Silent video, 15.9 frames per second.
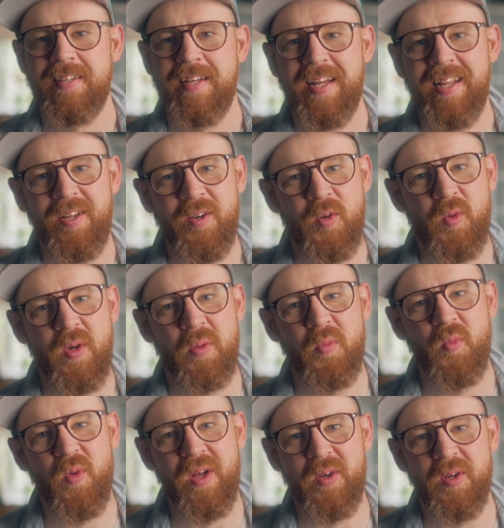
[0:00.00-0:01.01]
Hello
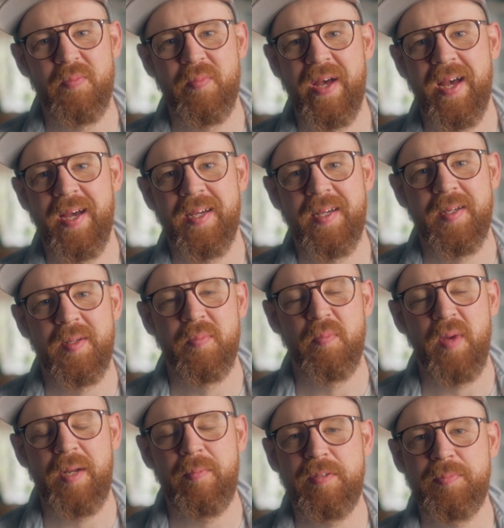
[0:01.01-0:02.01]
and welcome back.
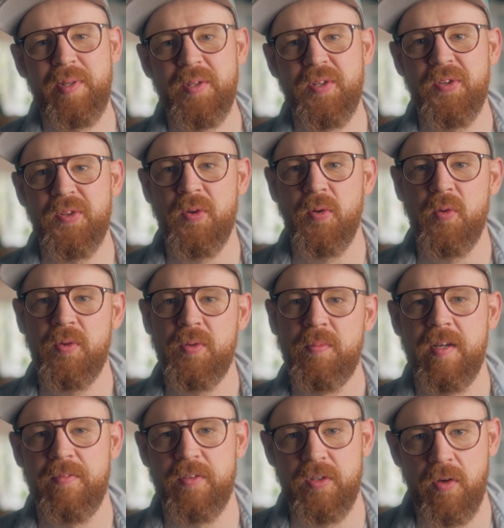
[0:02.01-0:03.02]
My name is Peter Thor,
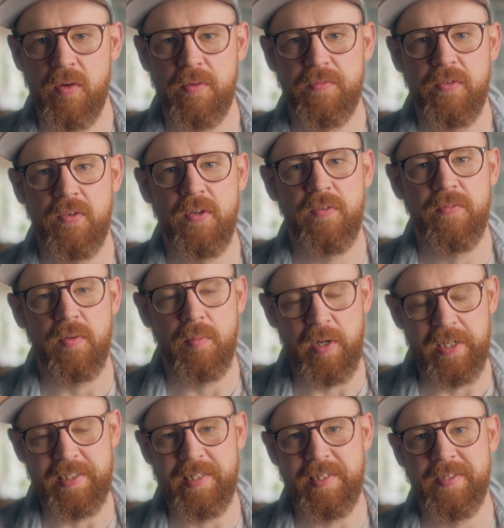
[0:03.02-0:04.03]
a photographer from
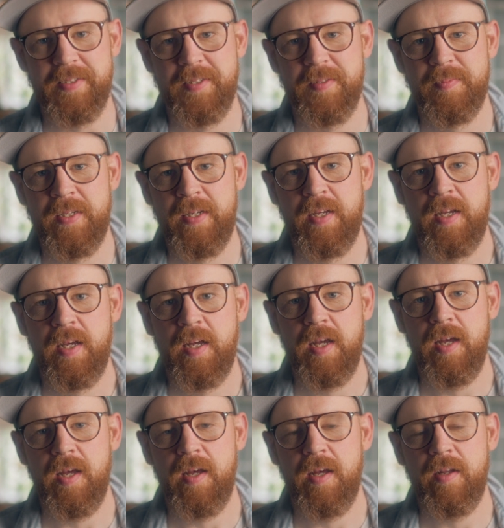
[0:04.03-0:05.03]
Iceland.
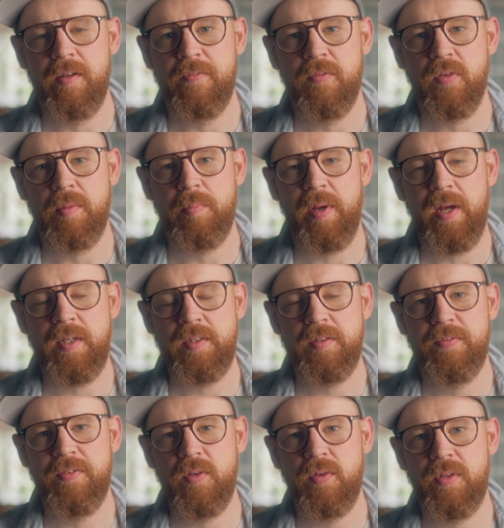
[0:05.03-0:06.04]
And for the
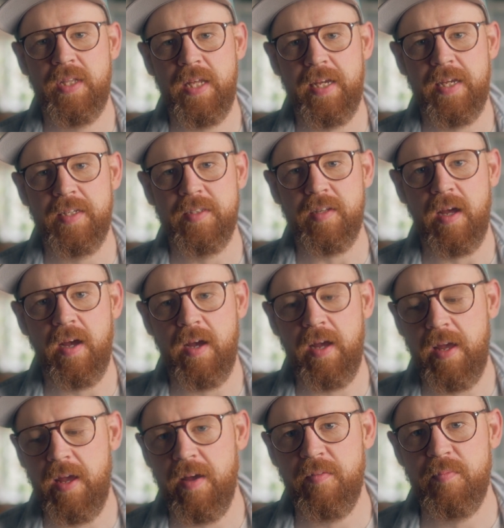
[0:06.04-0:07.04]
past few days, I
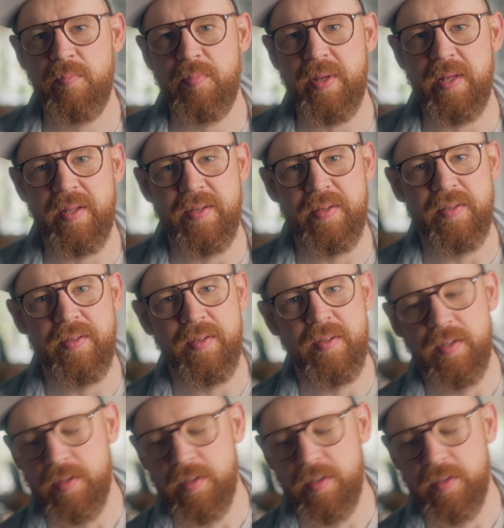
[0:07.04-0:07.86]
have been